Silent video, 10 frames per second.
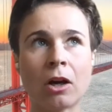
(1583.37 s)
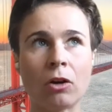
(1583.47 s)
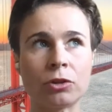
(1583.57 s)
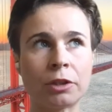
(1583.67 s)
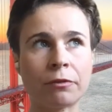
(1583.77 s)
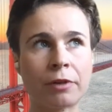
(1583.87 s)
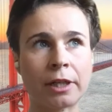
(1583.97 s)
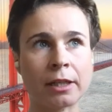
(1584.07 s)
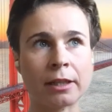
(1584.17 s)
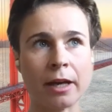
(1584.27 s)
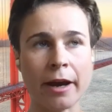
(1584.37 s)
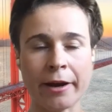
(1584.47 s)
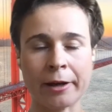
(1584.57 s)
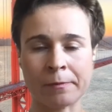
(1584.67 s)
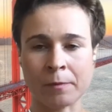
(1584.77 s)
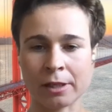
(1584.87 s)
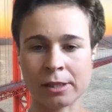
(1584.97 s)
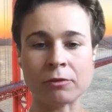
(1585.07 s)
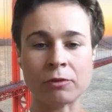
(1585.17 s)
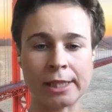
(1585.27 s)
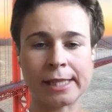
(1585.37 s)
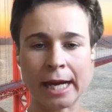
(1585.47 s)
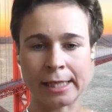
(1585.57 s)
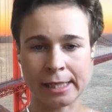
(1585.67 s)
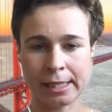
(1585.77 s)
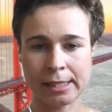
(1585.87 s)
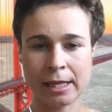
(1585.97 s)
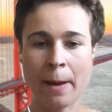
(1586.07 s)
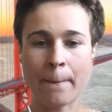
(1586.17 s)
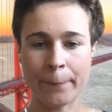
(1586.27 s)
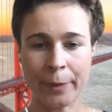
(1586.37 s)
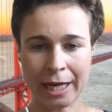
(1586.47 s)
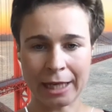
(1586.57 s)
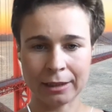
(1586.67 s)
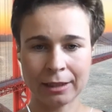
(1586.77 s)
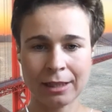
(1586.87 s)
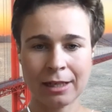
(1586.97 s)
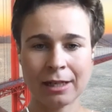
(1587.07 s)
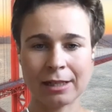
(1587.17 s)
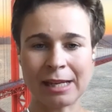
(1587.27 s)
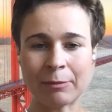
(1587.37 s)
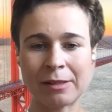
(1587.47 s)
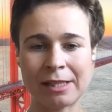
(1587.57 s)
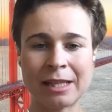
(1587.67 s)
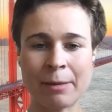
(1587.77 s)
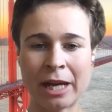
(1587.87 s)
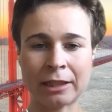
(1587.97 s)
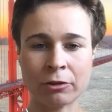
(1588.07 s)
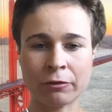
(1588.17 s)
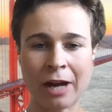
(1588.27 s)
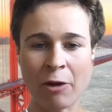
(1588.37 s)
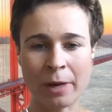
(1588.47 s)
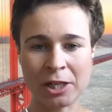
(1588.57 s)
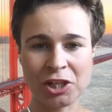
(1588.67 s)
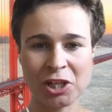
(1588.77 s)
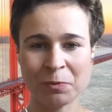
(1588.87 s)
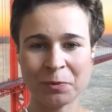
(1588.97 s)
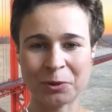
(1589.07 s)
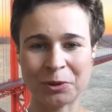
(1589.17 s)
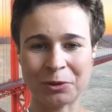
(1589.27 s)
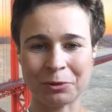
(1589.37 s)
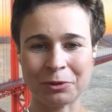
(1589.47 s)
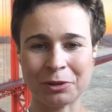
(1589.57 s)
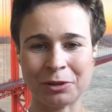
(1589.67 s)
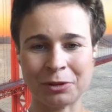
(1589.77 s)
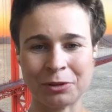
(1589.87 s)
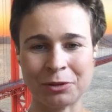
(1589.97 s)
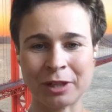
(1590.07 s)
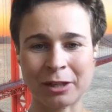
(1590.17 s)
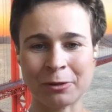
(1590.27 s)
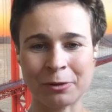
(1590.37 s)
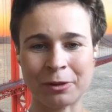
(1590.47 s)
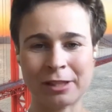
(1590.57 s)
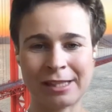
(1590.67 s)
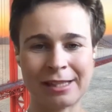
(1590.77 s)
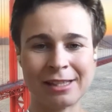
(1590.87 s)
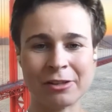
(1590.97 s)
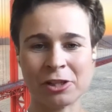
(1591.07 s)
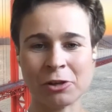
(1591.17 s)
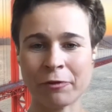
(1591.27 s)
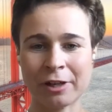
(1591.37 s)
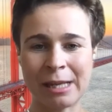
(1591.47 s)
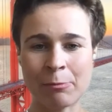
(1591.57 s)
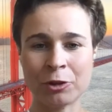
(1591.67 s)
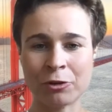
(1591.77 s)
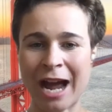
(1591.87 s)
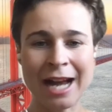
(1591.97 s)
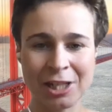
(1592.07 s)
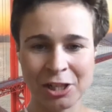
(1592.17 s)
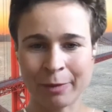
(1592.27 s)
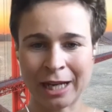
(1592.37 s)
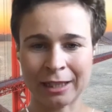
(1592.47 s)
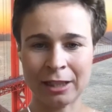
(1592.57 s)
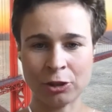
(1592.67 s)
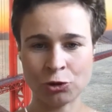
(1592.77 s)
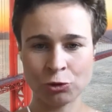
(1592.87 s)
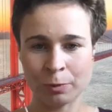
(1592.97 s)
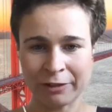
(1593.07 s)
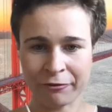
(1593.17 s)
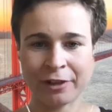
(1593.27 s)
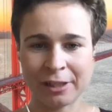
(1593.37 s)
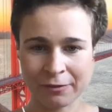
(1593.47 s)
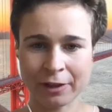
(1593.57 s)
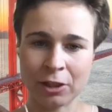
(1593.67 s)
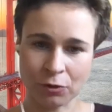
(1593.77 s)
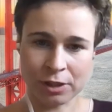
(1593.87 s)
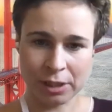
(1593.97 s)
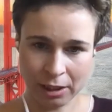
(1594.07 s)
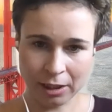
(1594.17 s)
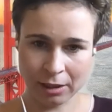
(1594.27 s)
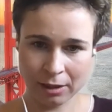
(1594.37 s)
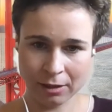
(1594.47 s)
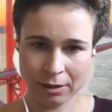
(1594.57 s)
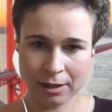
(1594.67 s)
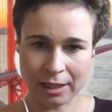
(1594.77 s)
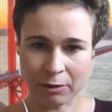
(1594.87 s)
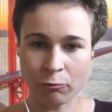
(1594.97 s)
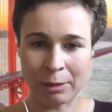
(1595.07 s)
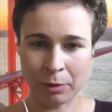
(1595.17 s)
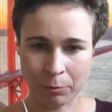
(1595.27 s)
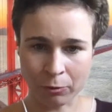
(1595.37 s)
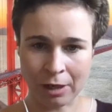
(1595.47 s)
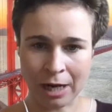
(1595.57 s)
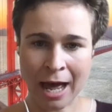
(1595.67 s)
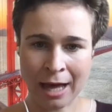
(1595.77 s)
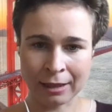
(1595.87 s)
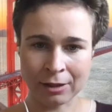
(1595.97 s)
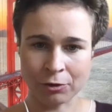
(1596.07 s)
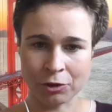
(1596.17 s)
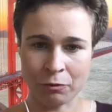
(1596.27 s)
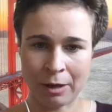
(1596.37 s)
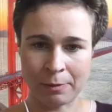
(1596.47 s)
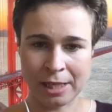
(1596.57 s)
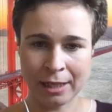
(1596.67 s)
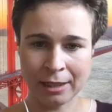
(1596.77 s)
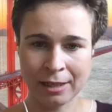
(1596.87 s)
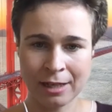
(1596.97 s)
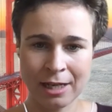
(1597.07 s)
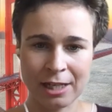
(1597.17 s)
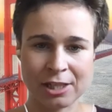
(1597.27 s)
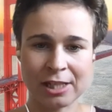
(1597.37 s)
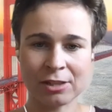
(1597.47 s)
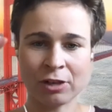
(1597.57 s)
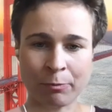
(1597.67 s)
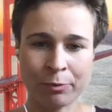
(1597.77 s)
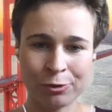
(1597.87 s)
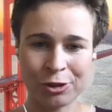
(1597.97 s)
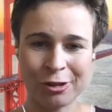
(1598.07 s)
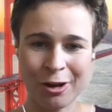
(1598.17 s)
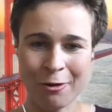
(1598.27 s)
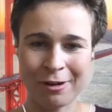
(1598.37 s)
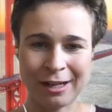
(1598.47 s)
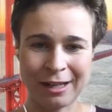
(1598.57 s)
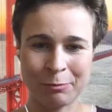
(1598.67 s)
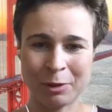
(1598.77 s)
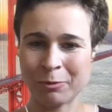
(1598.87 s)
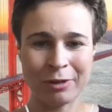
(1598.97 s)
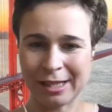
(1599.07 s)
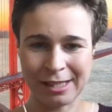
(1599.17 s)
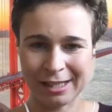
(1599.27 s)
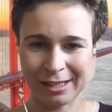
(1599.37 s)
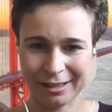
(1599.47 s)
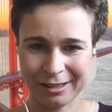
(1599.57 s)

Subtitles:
different screen sizes, but sometimes it's the matter of how much input you include. So for example, your action button that should be the first thing you see that when people land on your website, it's just going to push slower and people can't see it.